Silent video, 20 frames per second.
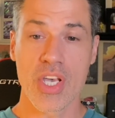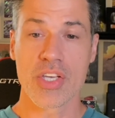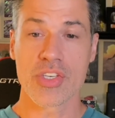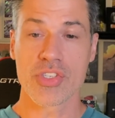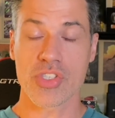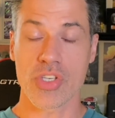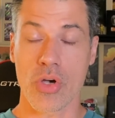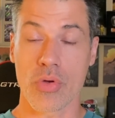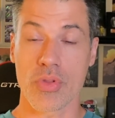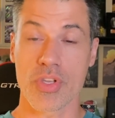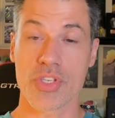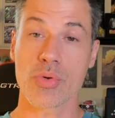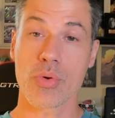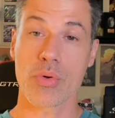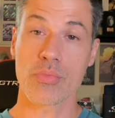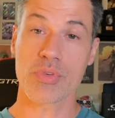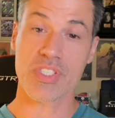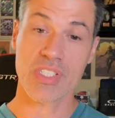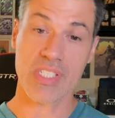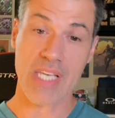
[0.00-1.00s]
So this
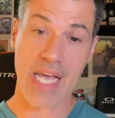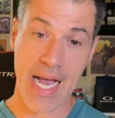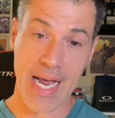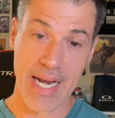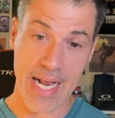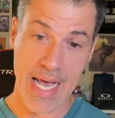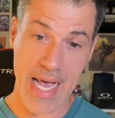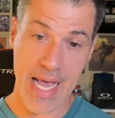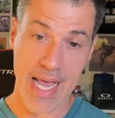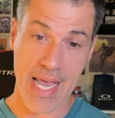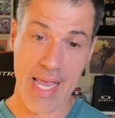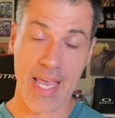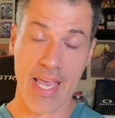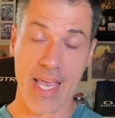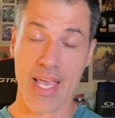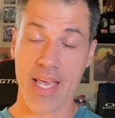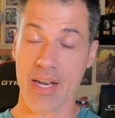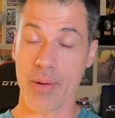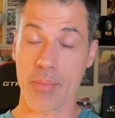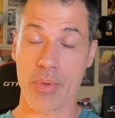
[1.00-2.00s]
one was tie-dye,
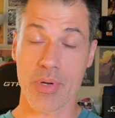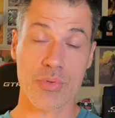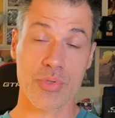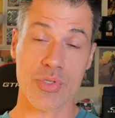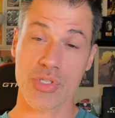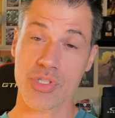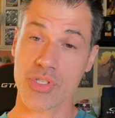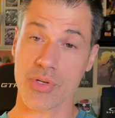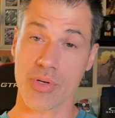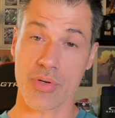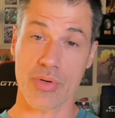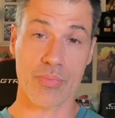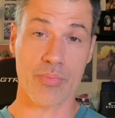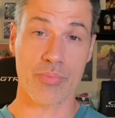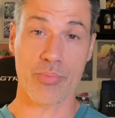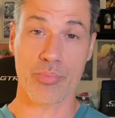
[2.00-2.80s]
and I mean, it was just a